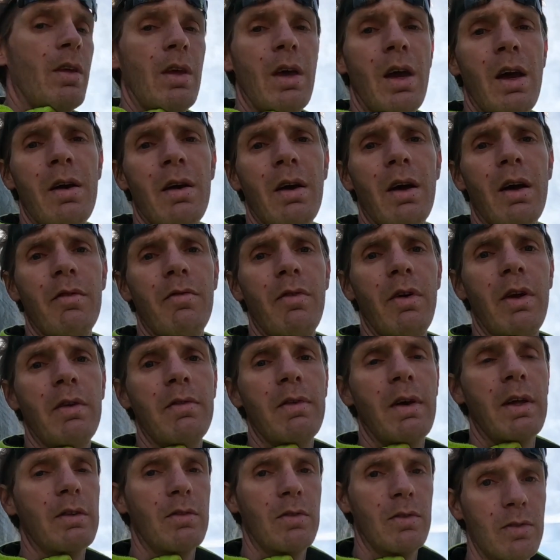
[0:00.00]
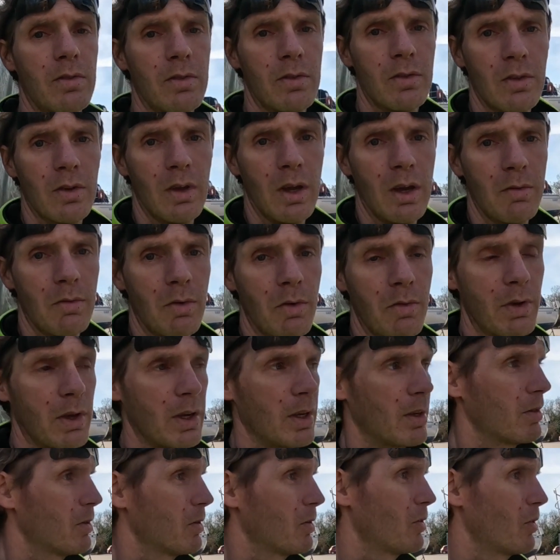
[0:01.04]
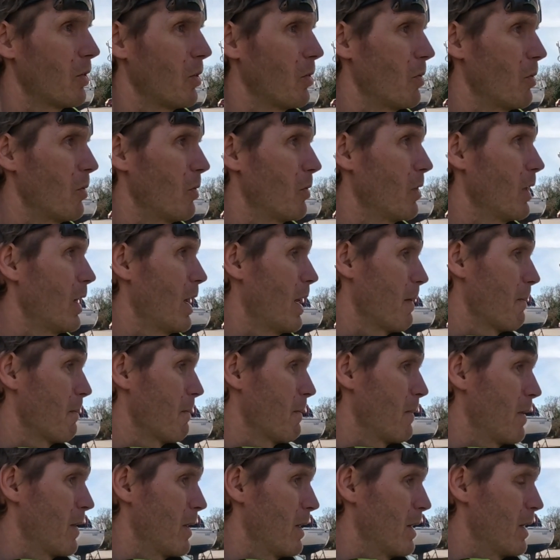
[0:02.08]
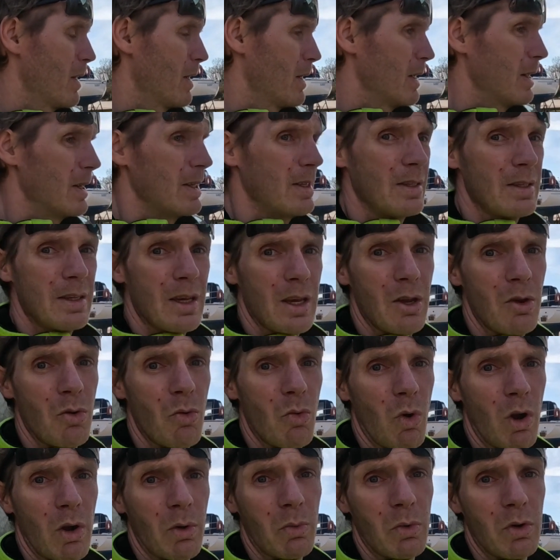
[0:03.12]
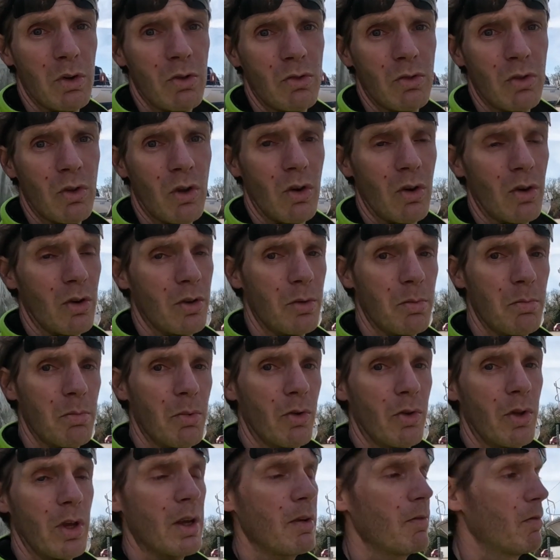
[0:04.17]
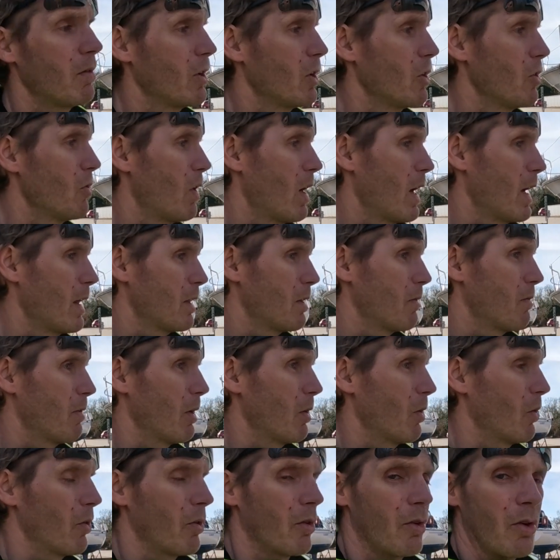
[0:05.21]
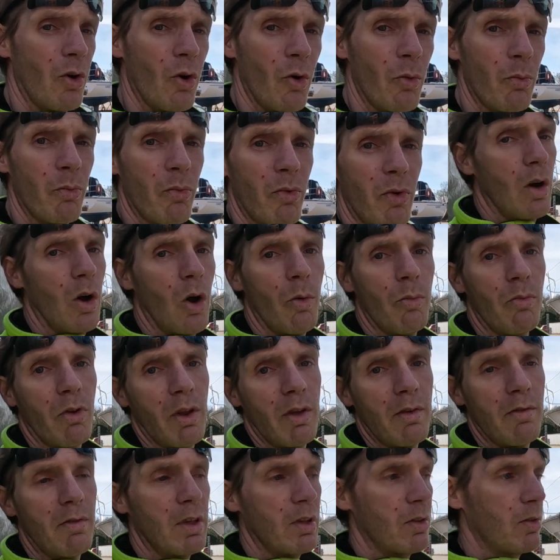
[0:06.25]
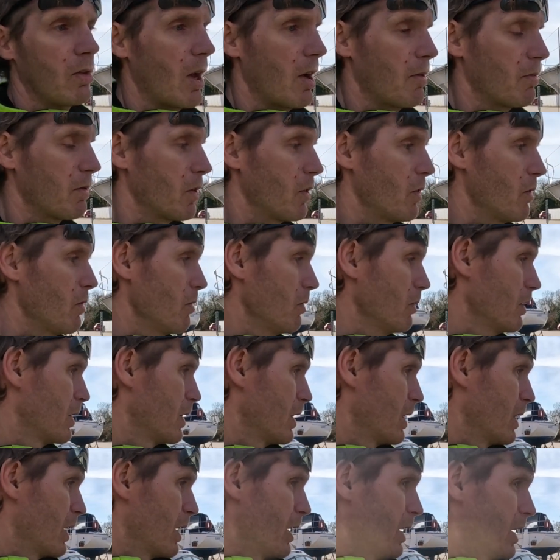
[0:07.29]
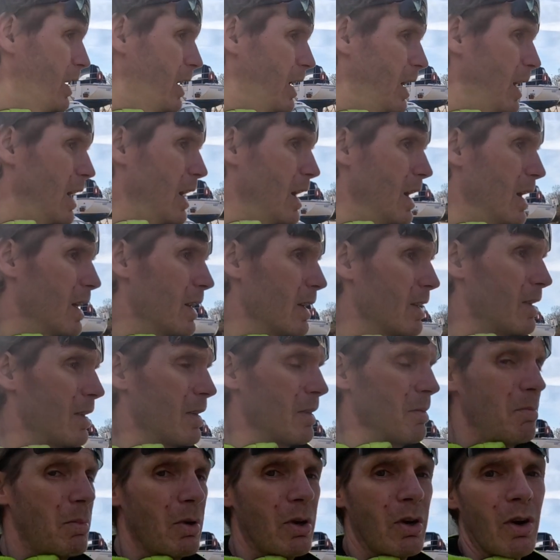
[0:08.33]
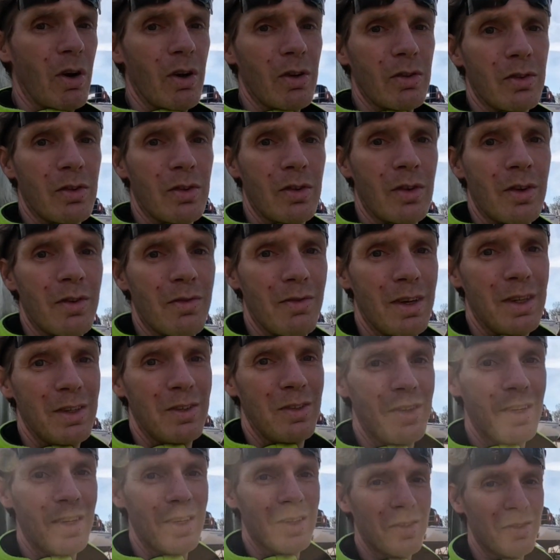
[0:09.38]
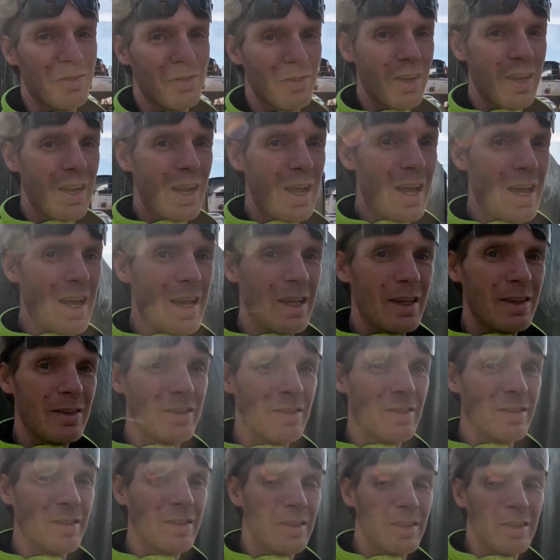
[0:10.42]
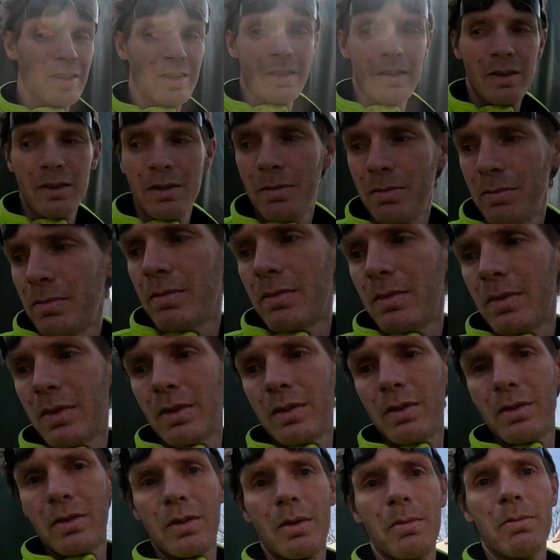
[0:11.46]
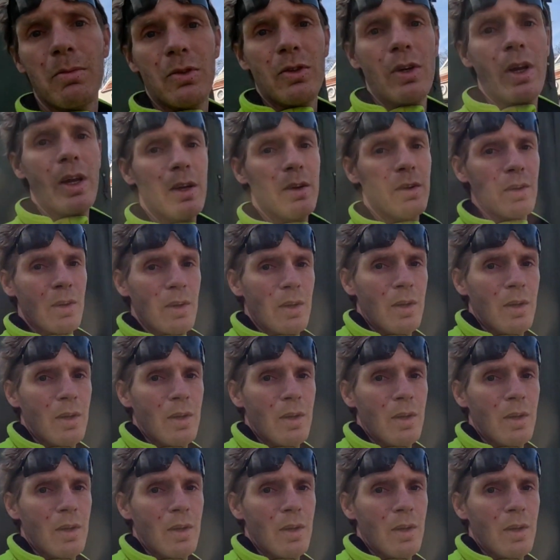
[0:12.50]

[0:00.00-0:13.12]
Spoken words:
Yeah, I think that's everything. So yeah, see you when we start putting the new anti-foul on. Hopefully this afternoon. And because this is the last some shade.